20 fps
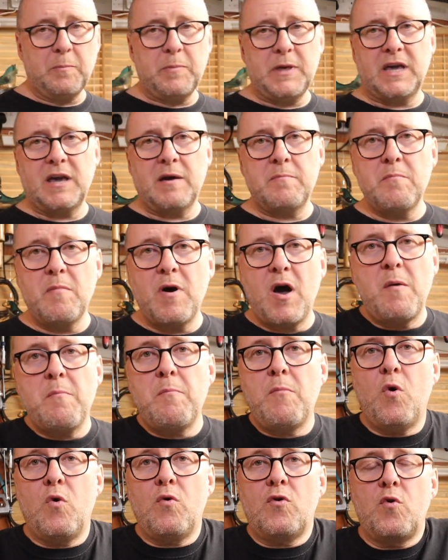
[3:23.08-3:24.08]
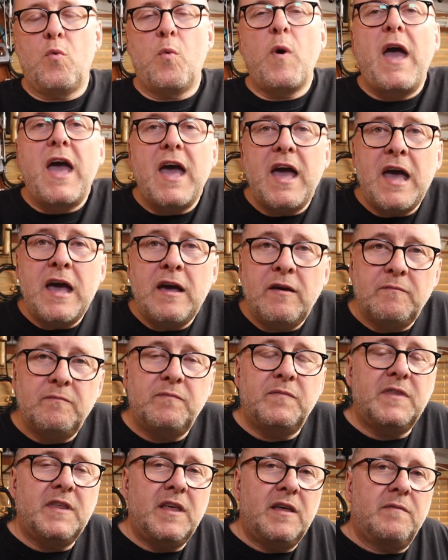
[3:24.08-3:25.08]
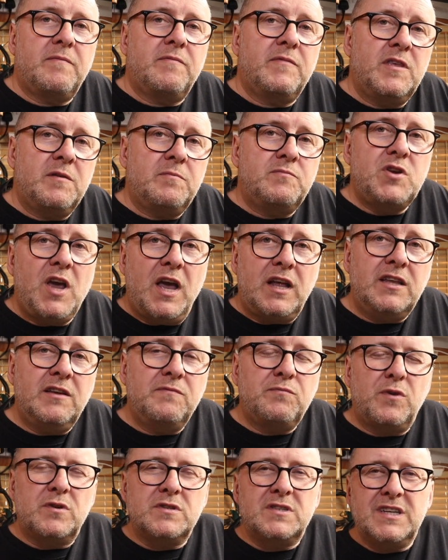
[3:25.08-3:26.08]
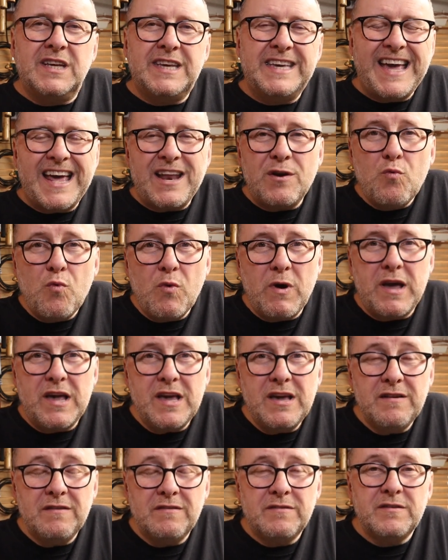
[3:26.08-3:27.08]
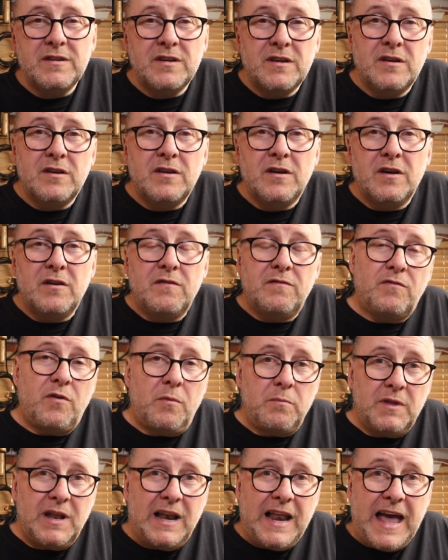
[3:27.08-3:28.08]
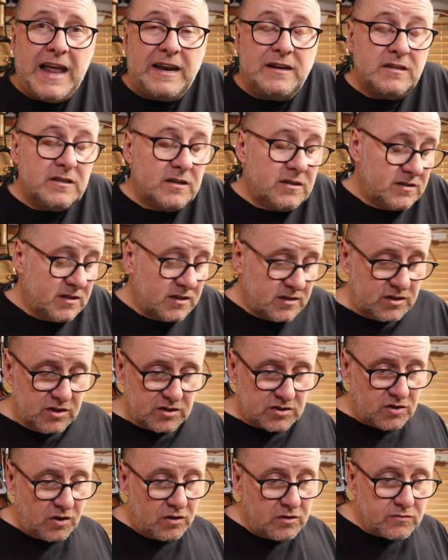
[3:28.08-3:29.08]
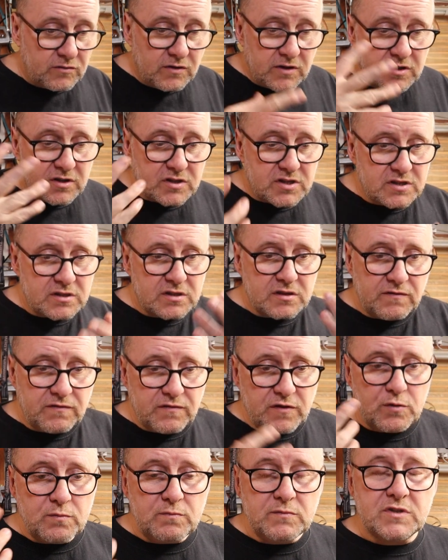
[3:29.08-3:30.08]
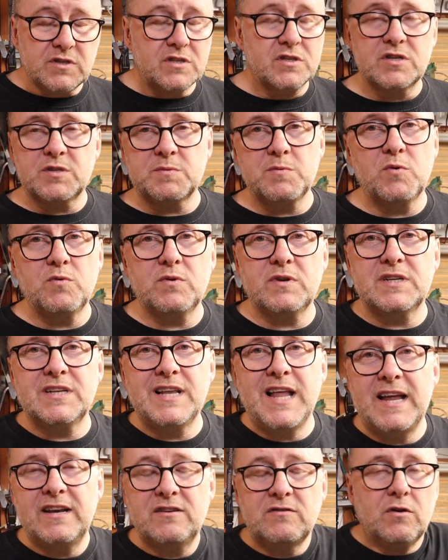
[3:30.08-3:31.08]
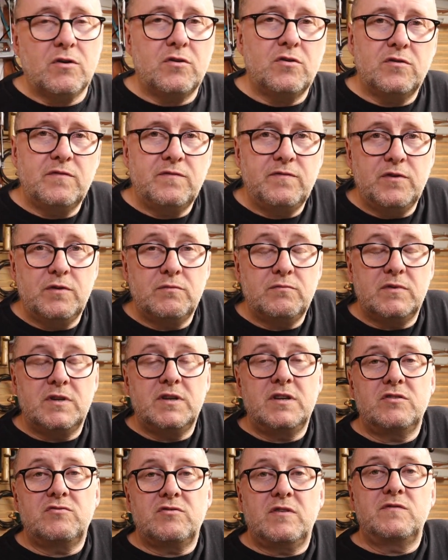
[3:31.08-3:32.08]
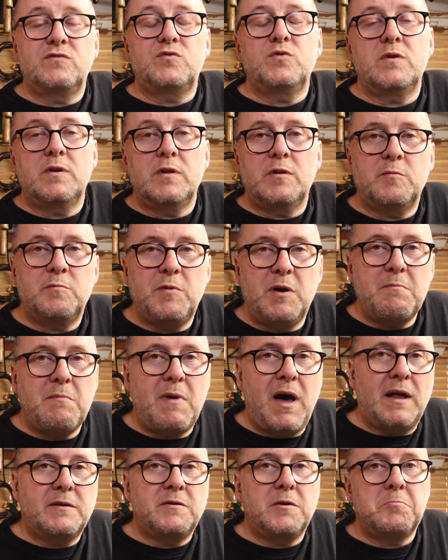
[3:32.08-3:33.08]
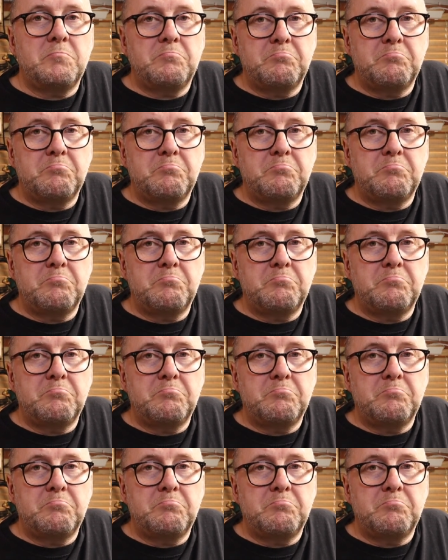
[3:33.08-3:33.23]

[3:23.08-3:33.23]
become more aware, the objective was to get away from the lead because as you're soldering the, the fumes and the smoke lead not good for you and it drives you a little bit mad